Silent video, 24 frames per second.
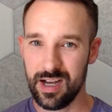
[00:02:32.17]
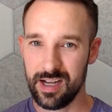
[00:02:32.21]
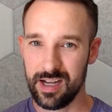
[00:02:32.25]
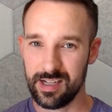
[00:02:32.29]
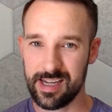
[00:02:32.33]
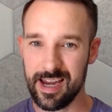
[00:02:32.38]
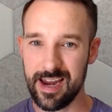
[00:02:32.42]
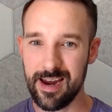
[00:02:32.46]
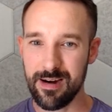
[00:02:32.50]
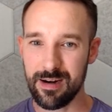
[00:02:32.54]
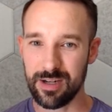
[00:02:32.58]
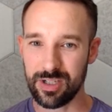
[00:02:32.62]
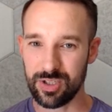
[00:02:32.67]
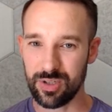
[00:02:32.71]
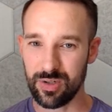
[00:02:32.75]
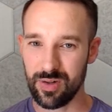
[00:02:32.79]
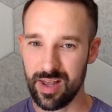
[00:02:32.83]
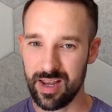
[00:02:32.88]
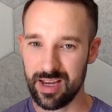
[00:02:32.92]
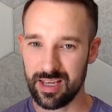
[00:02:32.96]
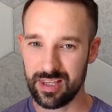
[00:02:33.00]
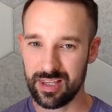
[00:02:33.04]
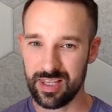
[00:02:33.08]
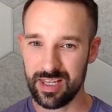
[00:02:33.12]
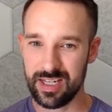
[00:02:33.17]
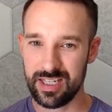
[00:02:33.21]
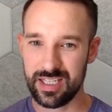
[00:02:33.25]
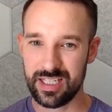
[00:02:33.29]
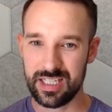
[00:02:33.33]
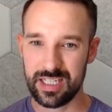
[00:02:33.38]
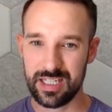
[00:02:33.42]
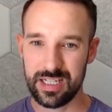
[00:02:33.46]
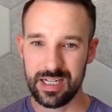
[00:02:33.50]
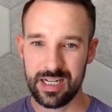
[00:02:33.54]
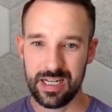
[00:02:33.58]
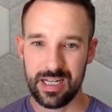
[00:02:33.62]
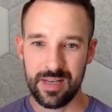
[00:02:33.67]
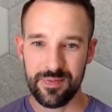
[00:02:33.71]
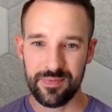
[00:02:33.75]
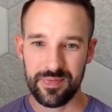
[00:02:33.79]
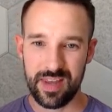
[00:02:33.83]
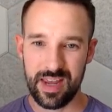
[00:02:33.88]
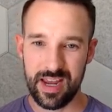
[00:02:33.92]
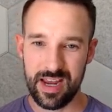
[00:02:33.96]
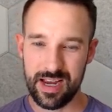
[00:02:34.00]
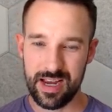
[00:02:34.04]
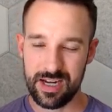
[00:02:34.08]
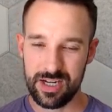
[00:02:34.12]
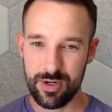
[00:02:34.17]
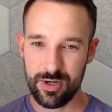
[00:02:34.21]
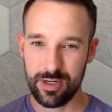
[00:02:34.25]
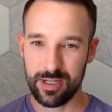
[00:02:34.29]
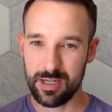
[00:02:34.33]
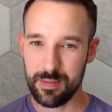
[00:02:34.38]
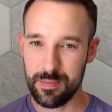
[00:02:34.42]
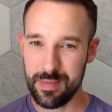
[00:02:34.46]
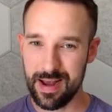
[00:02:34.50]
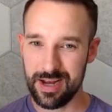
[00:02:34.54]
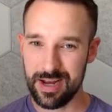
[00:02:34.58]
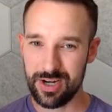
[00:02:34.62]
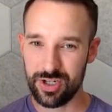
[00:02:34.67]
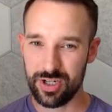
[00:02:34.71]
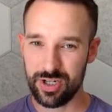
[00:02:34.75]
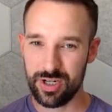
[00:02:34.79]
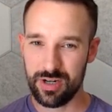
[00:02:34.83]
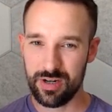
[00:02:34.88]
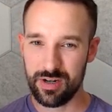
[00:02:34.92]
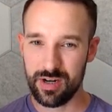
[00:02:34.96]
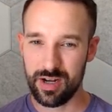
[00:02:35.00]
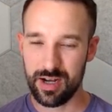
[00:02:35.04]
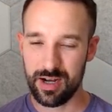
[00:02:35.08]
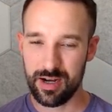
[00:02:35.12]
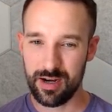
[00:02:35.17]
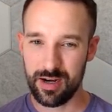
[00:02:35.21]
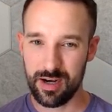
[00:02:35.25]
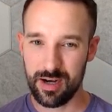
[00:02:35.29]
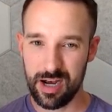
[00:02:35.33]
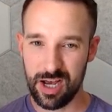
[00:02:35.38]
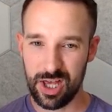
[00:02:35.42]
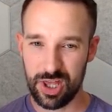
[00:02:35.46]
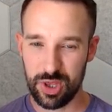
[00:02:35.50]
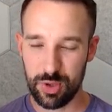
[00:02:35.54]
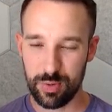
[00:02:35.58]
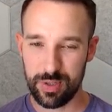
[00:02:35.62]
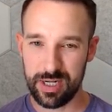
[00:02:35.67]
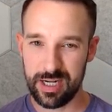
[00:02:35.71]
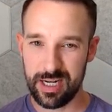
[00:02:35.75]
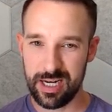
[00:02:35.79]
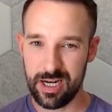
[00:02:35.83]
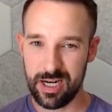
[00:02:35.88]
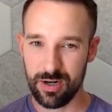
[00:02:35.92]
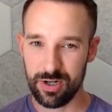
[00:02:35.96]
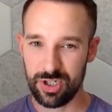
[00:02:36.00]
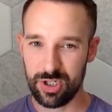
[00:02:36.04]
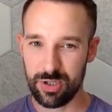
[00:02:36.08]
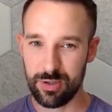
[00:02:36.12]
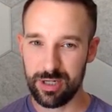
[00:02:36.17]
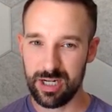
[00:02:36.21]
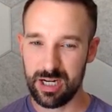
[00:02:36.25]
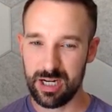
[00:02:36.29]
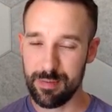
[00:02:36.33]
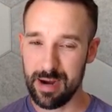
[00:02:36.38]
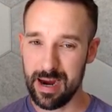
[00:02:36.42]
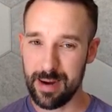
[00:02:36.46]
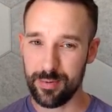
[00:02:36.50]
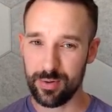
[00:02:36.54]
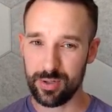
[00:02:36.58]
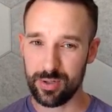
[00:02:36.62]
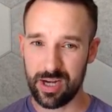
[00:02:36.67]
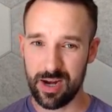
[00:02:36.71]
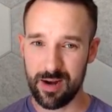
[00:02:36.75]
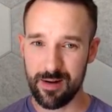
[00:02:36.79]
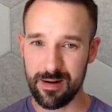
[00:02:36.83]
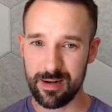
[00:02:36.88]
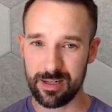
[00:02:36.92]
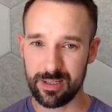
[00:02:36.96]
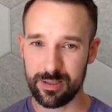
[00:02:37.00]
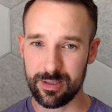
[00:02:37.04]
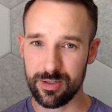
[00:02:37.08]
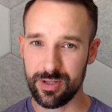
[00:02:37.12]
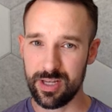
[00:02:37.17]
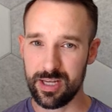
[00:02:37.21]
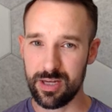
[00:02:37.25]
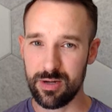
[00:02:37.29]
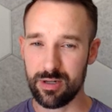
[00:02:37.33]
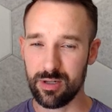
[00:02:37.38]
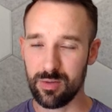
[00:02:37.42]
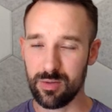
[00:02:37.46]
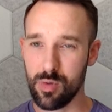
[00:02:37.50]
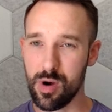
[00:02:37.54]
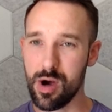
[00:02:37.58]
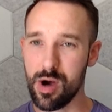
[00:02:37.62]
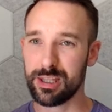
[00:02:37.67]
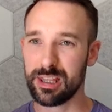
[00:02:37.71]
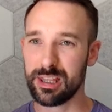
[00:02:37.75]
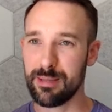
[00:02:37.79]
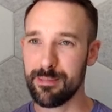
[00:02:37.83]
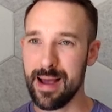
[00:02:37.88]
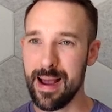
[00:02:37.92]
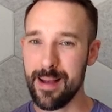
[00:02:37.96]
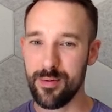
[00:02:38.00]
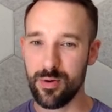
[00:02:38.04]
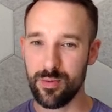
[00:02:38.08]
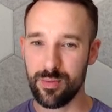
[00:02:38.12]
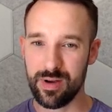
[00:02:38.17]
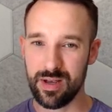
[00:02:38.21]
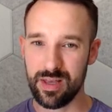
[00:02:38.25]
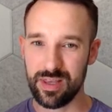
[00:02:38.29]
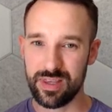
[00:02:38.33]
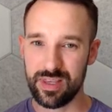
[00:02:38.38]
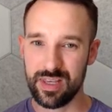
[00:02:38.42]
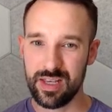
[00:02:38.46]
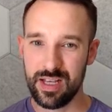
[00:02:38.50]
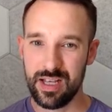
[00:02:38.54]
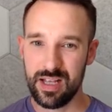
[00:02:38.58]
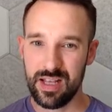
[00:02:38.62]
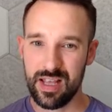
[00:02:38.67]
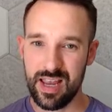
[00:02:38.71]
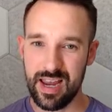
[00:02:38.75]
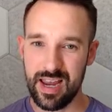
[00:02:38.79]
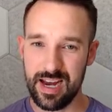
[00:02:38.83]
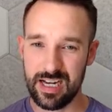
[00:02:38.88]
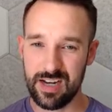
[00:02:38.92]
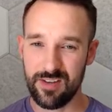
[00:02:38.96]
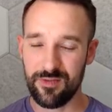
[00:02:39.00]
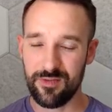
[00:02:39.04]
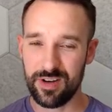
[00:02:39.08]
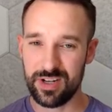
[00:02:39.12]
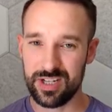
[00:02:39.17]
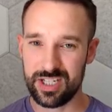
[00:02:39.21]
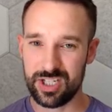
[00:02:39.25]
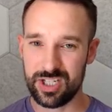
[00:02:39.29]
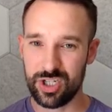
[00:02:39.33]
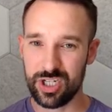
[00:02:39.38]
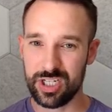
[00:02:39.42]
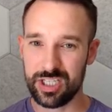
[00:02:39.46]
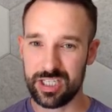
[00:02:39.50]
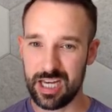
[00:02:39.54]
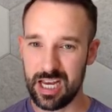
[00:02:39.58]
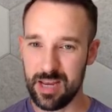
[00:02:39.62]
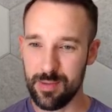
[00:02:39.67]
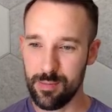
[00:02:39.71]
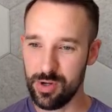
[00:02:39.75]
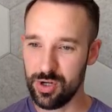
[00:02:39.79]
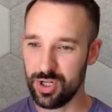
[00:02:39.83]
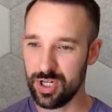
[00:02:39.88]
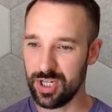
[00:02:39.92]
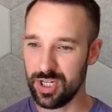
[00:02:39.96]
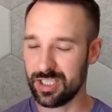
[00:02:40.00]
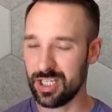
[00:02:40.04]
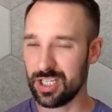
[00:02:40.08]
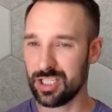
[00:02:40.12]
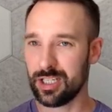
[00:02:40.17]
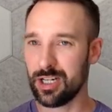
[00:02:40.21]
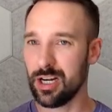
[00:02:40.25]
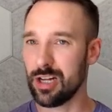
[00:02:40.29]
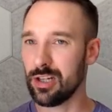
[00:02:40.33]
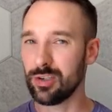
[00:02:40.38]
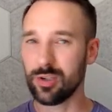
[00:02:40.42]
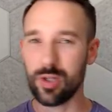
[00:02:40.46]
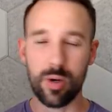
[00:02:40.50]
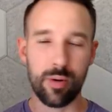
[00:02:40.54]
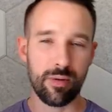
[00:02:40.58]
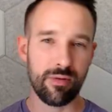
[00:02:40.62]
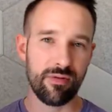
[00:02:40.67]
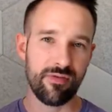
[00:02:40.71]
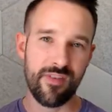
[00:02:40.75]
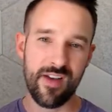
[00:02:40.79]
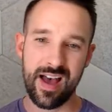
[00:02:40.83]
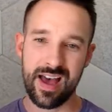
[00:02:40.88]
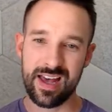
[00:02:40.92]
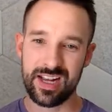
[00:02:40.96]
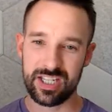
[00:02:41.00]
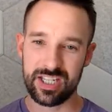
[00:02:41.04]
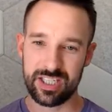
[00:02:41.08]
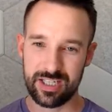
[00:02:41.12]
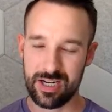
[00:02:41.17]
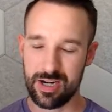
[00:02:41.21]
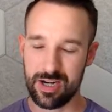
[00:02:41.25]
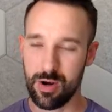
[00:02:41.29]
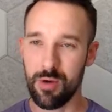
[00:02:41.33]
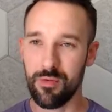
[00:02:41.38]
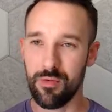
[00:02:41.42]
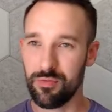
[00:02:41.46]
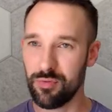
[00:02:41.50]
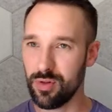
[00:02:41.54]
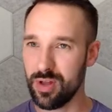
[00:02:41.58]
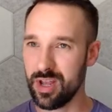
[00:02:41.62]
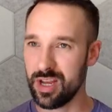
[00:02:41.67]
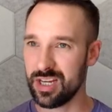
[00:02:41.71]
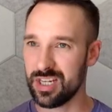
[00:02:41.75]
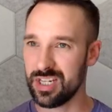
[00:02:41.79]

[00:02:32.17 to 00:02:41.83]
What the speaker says: character like this. And you could imagine a 3D or 2D Bible character that you can walk the Bible with, and if it's just images, it's going to load fast and hopefully it